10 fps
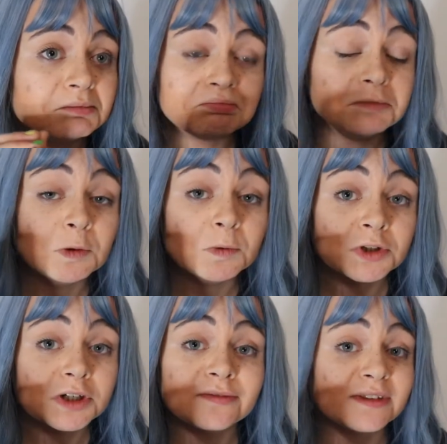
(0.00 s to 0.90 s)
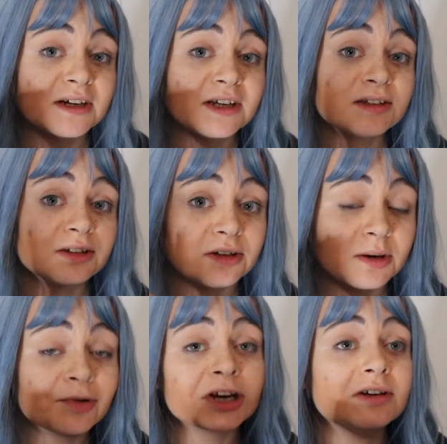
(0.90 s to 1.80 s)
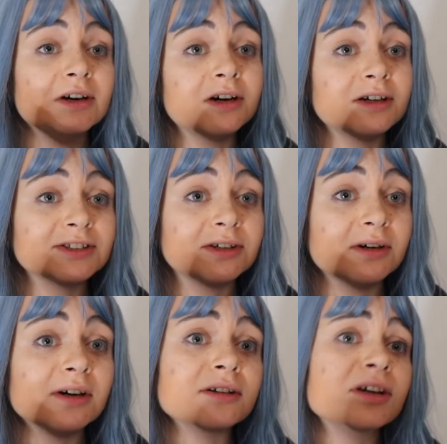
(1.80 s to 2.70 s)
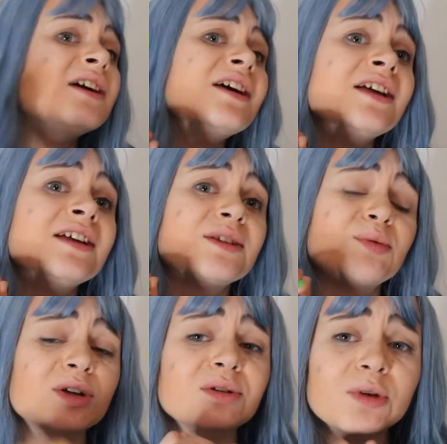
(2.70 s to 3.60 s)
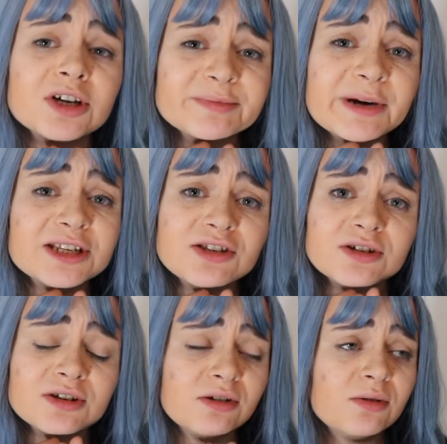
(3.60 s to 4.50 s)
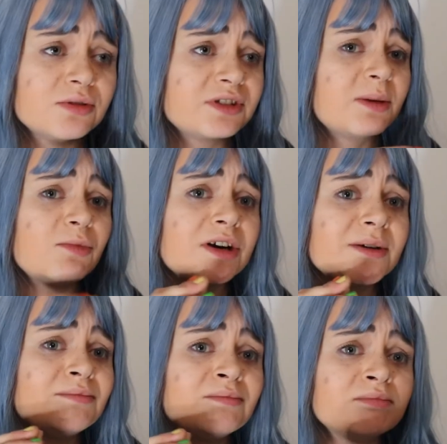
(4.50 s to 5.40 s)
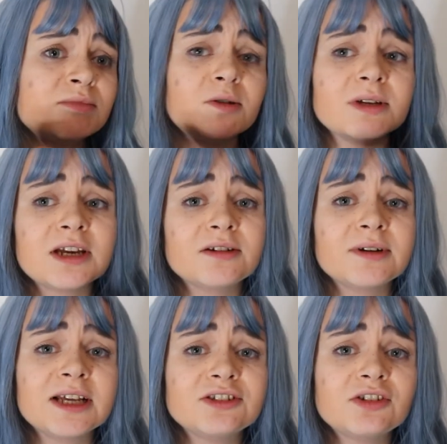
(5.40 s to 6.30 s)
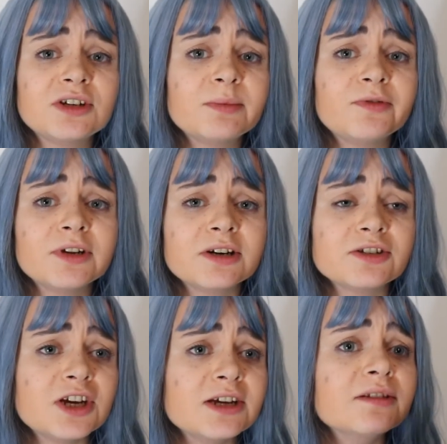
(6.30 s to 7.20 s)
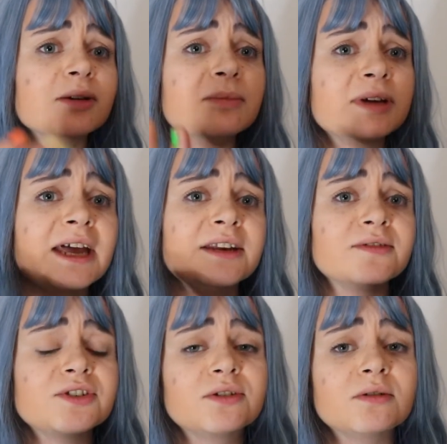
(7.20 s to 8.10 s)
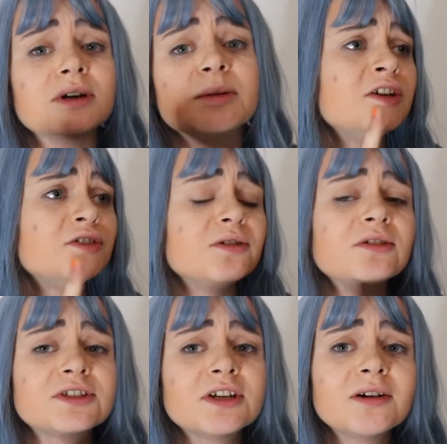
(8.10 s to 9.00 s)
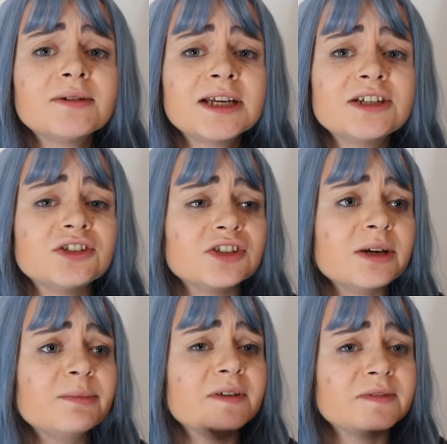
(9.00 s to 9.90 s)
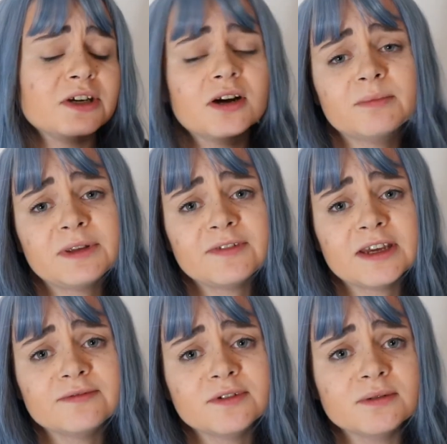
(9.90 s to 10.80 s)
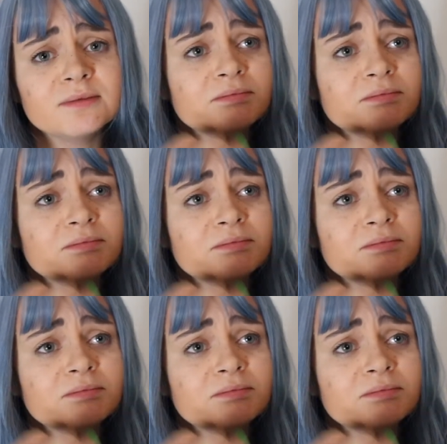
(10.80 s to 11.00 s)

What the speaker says: You shouldn't have done it. You're going to break her heart so hard. It's one of the worst pains you can cause someone. Don't get in a relationship if you're going to cheat on them. End of story. Do not start a relationship if you can't be faithful.